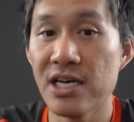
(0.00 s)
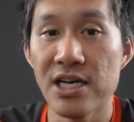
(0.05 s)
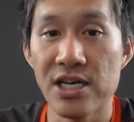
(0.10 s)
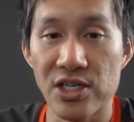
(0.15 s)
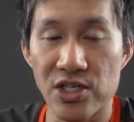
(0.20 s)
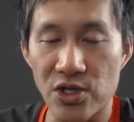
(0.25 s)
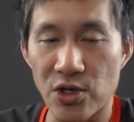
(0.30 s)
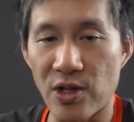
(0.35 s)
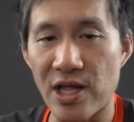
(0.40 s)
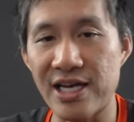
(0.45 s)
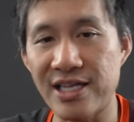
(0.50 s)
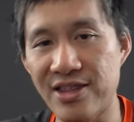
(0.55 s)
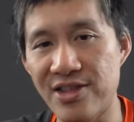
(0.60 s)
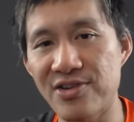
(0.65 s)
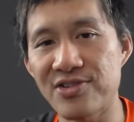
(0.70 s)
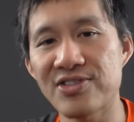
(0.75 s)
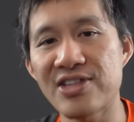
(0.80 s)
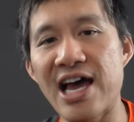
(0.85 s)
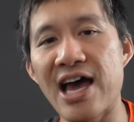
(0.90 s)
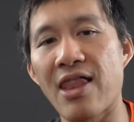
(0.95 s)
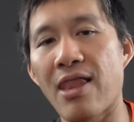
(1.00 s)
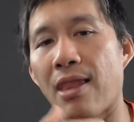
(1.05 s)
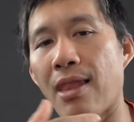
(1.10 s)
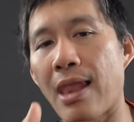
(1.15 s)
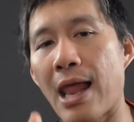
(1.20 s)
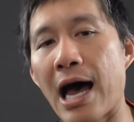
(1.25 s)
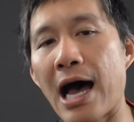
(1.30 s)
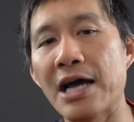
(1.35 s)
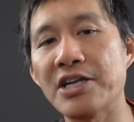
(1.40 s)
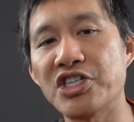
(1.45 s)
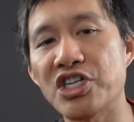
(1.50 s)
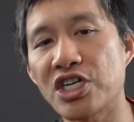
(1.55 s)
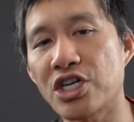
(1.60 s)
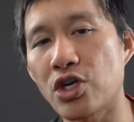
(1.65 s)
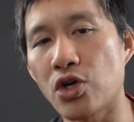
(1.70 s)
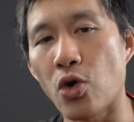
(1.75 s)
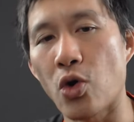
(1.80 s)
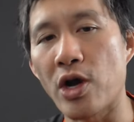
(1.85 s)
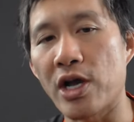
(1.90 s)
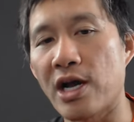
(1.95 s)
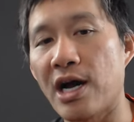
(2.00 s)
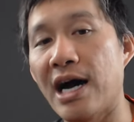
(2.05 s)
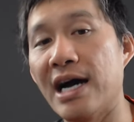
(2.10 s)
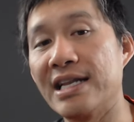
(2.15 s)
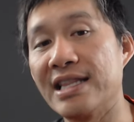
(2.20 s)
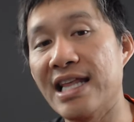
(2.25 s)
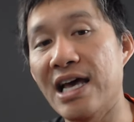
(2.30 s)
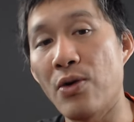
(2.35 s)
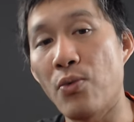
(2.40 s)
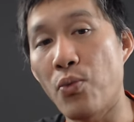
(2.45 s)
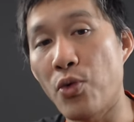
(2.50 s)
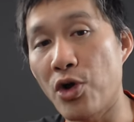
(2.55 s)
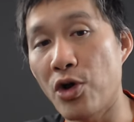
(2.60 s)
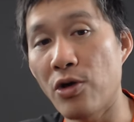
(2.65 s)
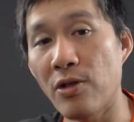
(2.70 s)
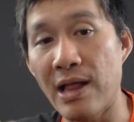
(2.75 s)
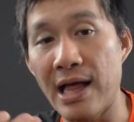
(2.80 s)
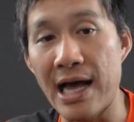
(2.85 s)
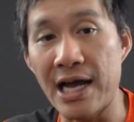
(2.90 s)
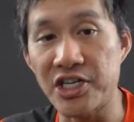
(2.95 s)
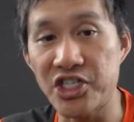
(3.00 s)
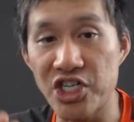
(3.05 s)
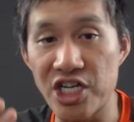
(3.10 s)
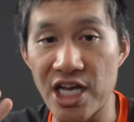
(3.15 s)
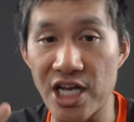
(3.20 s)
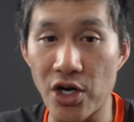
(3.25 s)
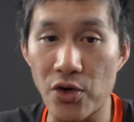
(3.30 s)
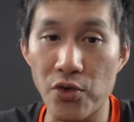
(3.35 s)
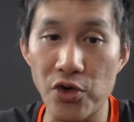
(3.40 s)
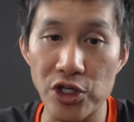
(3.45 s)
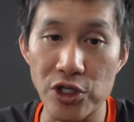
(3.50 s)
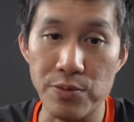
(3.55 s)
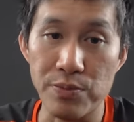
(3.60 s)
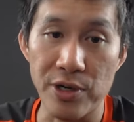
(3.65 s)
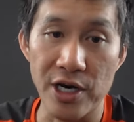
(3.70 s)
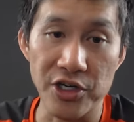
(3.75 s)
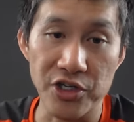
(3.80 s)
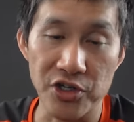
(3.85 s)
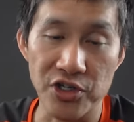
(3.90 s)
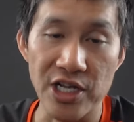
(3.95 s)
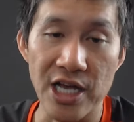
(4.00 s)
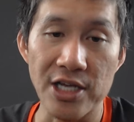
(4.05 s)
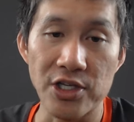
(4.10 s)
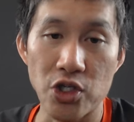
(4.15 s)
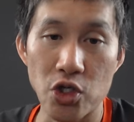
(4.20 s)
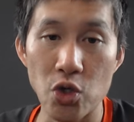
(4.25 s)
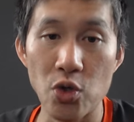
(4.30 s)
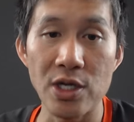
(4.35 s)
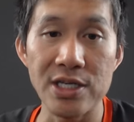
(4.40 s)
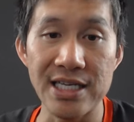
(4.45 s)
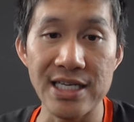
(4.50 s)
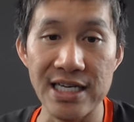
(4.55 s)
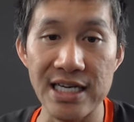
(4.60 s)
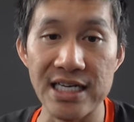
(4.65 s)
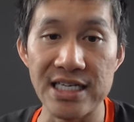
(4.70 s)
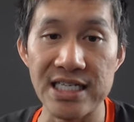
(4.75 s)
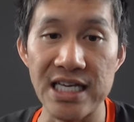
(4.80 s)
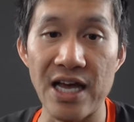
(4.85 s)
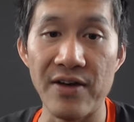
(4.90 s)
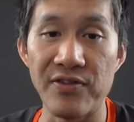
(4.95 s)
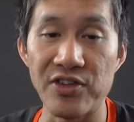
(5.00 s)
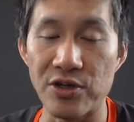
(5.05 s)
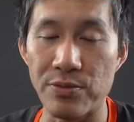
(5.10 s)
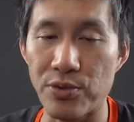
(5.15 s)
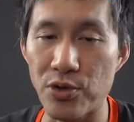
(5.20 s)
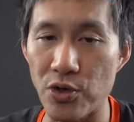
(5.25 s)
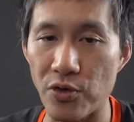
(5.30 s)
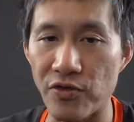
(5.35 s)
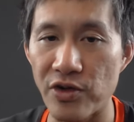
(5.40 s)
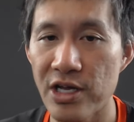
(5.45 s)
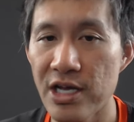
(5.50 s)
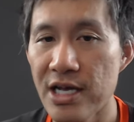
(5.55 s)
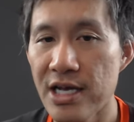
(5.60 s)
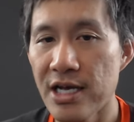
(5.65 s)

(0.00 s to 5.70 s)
So, like, there's that logic going on that will actually increase pressures as soon as the ETF is approved.